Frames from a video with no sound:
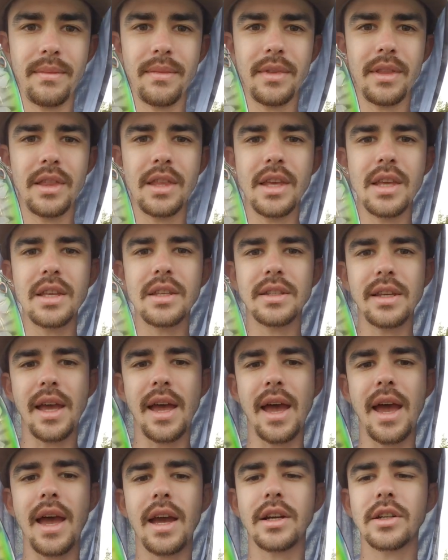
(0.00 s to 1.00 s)
these
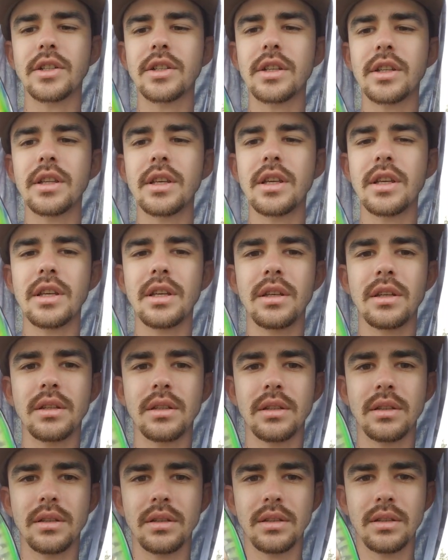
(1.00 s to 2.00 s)
actually
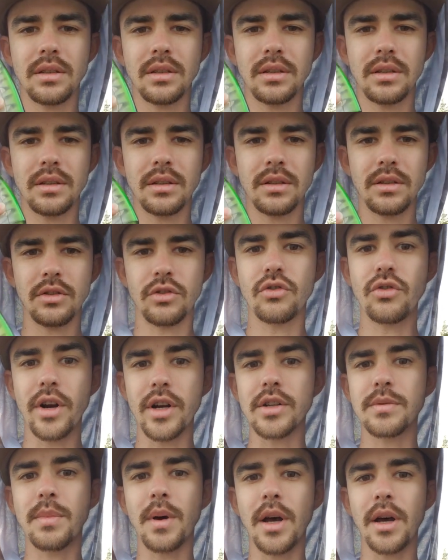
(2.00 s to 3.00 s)

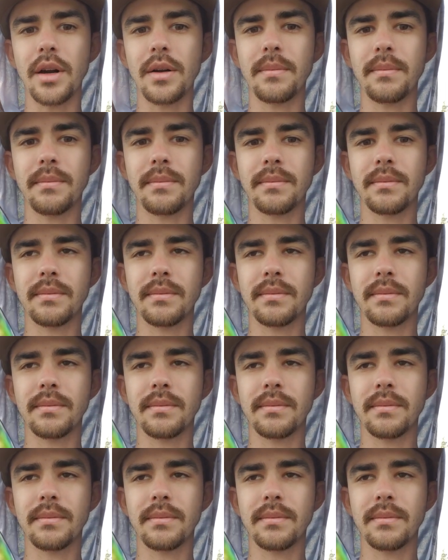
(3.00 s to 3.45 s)
dredge bottom.